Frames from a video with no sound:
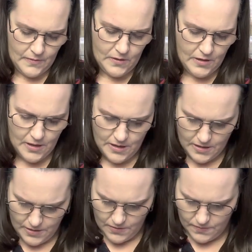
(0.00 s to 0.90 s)
Okay,
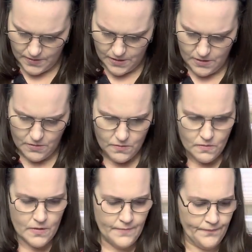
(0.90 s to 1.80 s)
there we
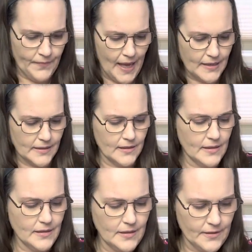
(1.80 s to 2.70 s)
go.
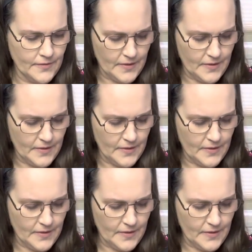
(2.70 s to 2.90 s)
Excellent.